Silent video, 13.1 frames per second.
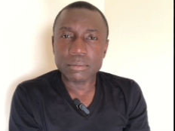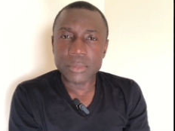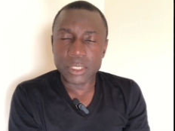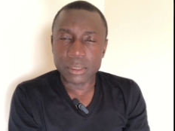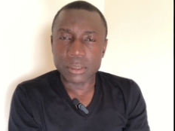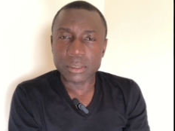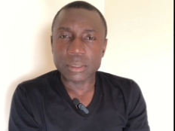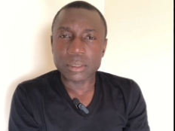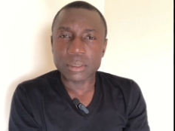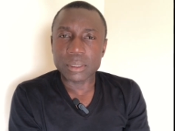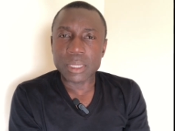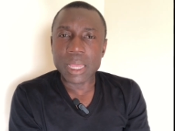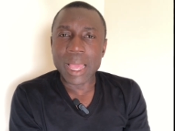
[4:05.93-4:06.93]
because
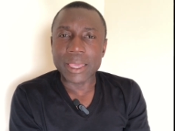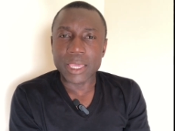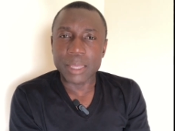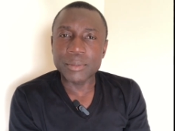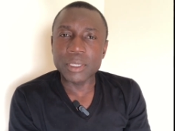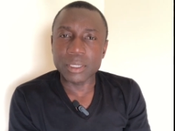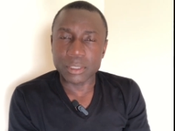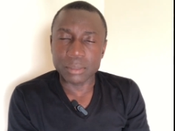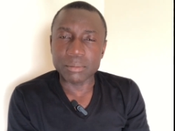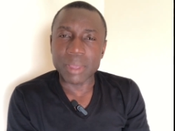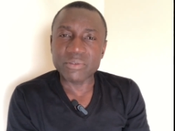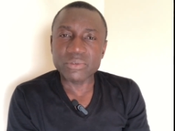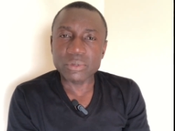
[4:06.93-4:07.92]
I kept
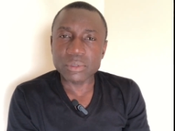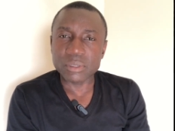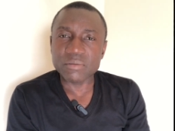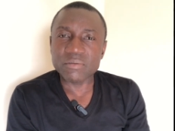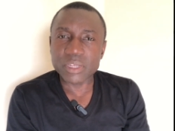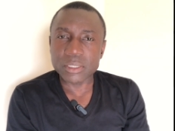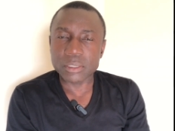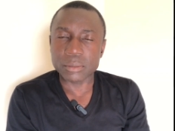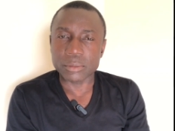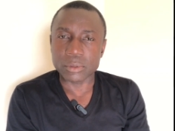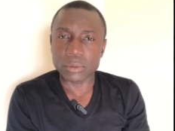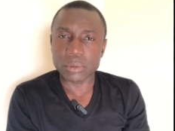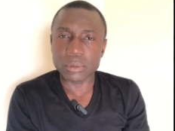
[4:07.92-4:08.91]
eating my fruits and
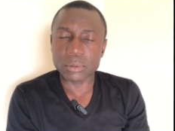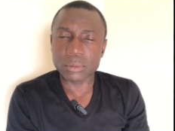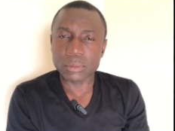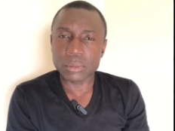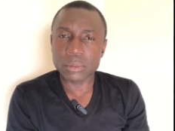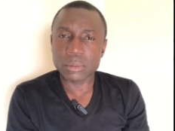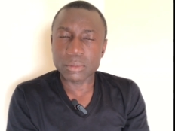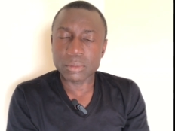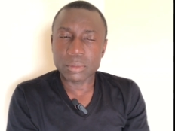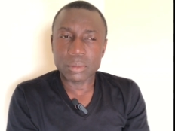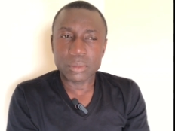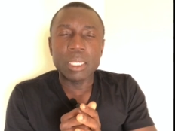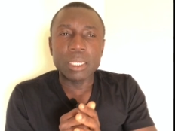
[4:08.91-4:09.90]
vegetables.
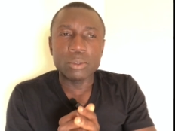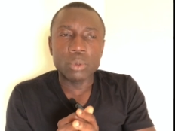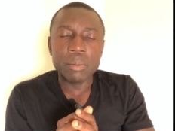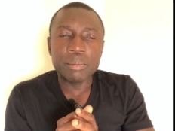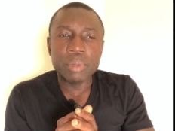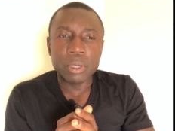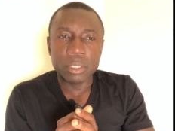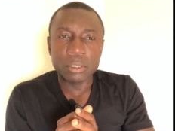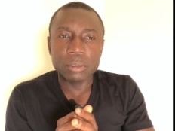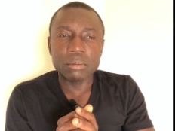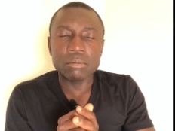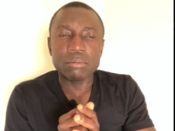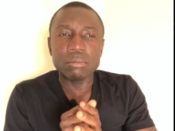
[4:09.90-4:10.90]
And at one point,
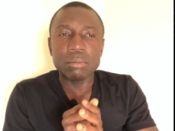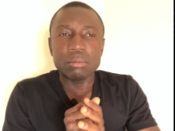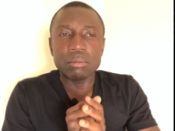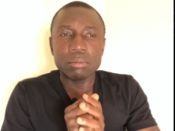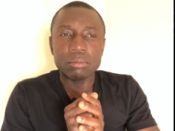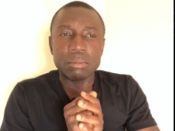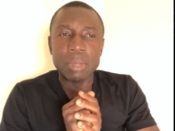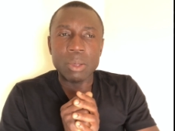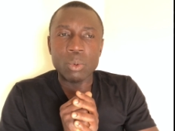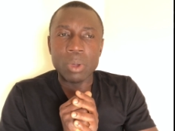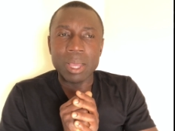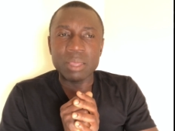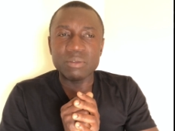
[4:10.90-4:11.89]
my
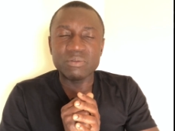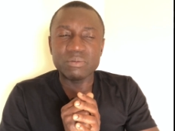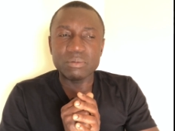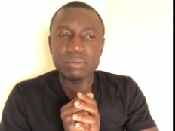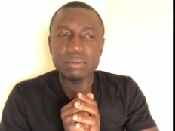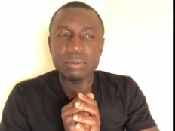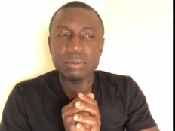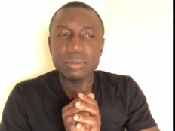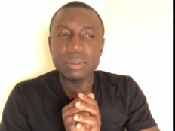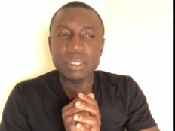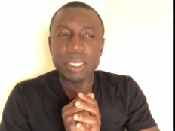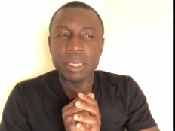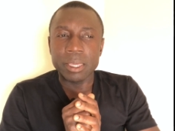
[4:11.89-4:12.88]
wife
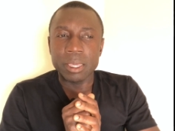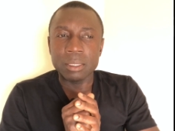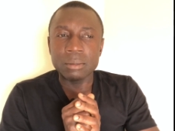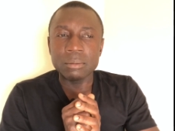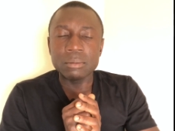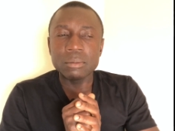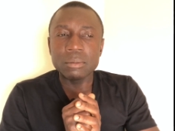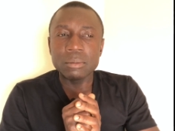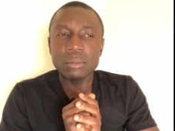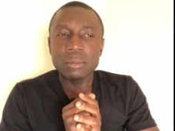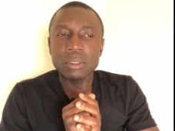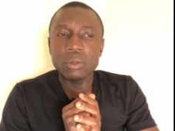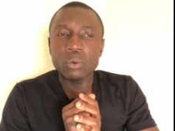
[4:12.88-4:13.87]
again
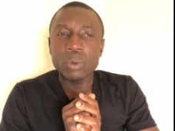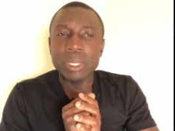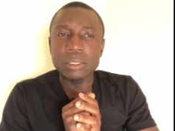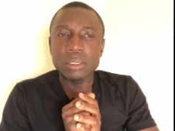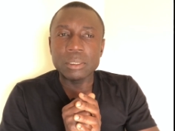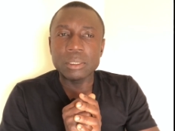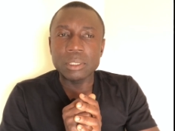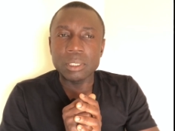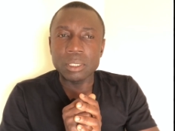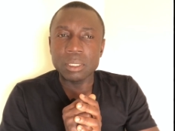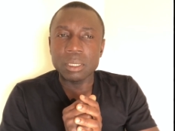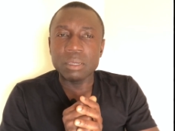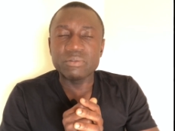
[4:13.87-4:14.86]
went to
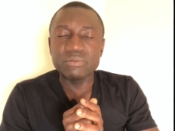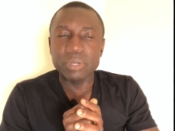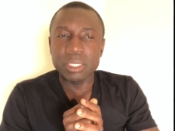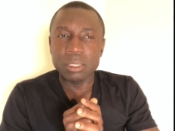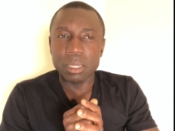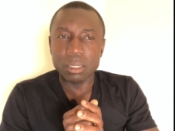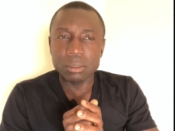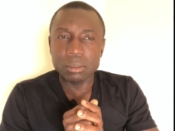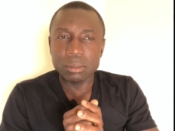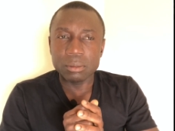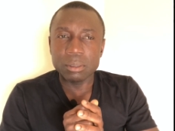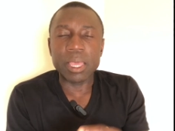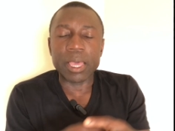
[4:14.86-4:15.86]
see a friend
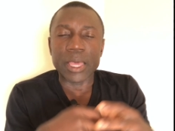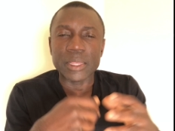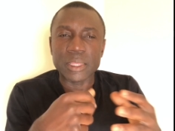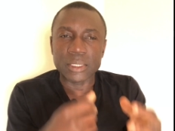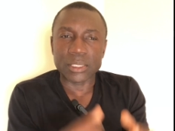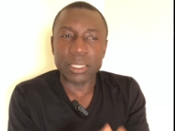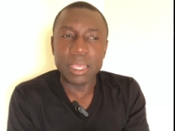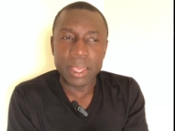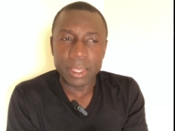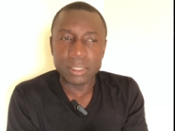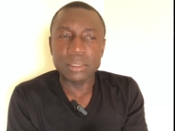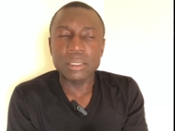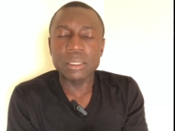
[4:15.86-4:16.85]
doctor, and then she
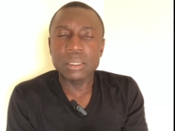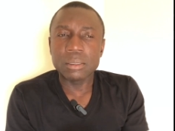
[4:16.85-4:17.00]
asked,